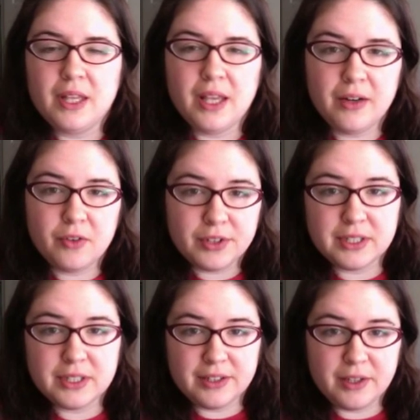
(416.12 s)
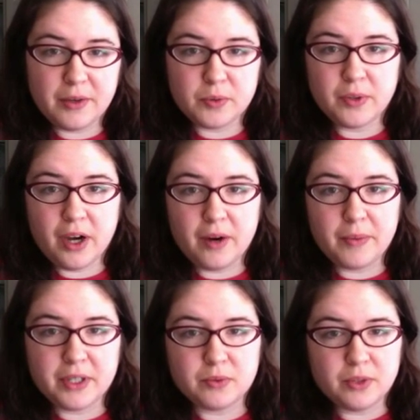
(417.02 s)
of course a lot of times we are,
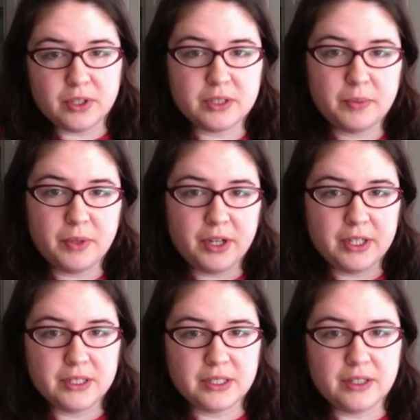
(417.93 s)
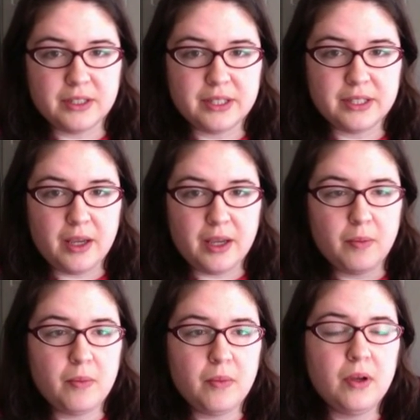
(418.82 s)
because we're experiencing the same